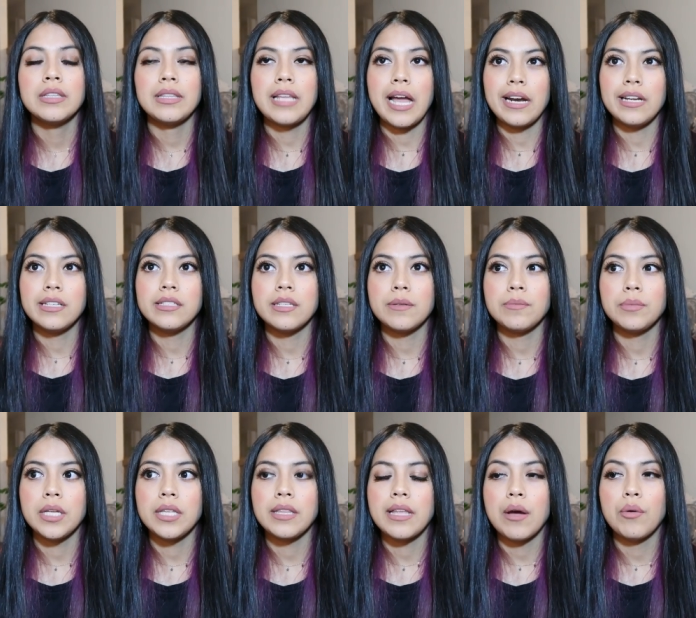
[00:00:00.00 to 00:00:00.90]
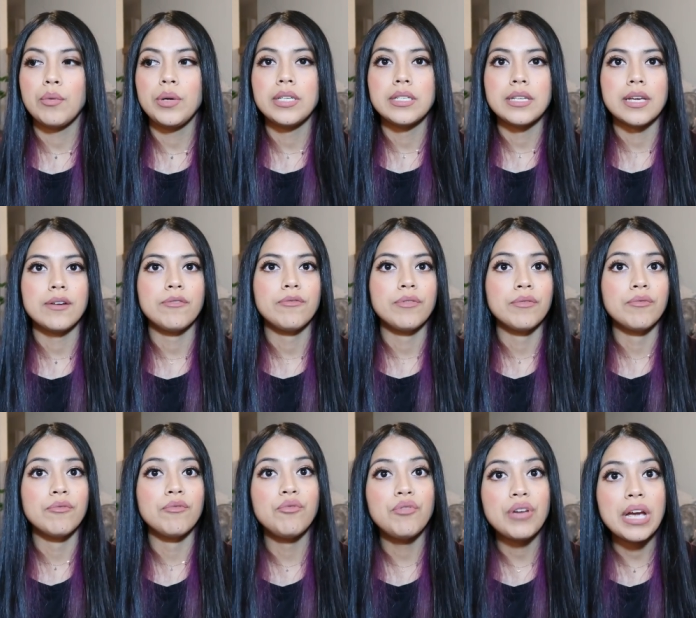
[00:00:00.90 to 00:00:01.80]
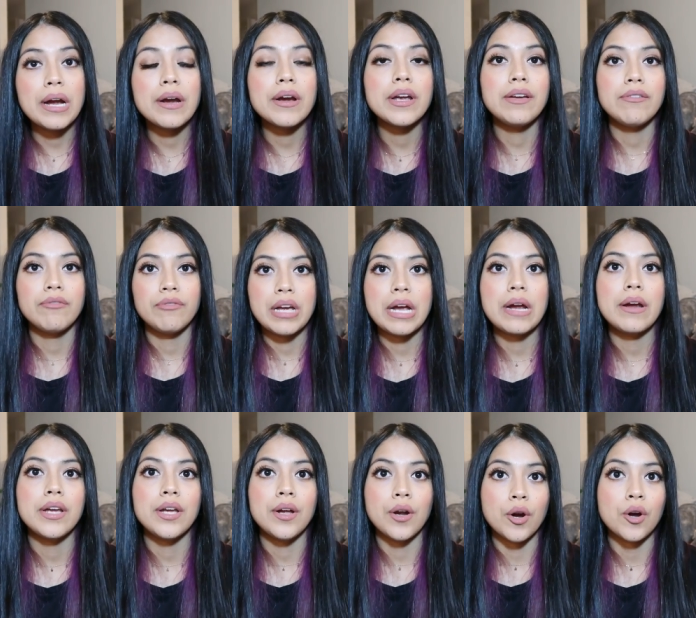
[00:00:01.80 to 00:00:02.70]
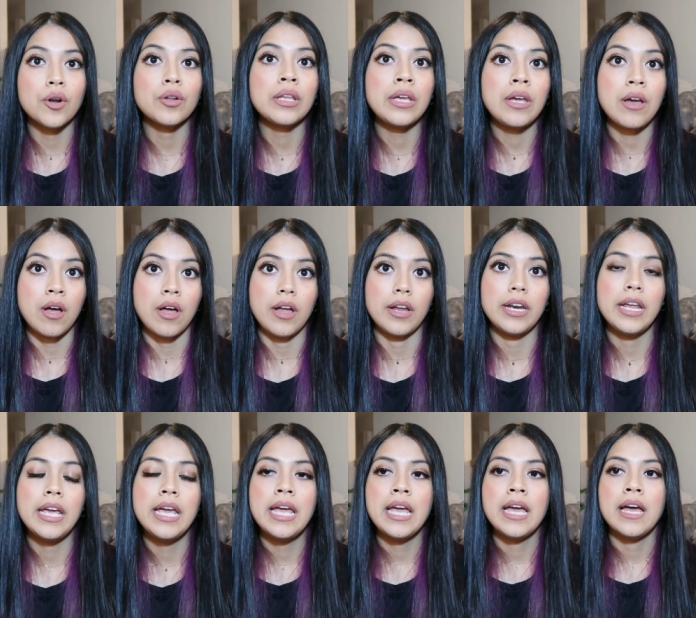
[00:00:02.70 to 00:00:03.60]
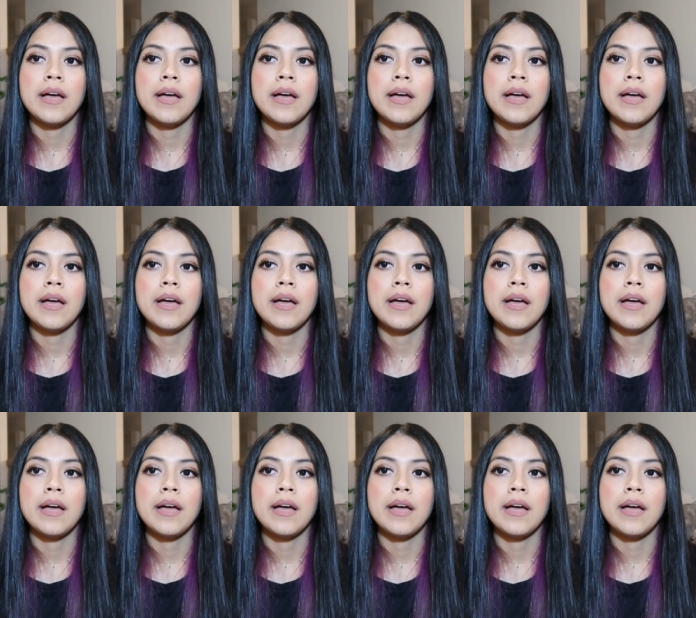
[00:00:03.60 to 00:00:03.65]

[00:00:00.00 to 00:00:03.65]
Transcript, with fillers: that is something that we did from very, very early on.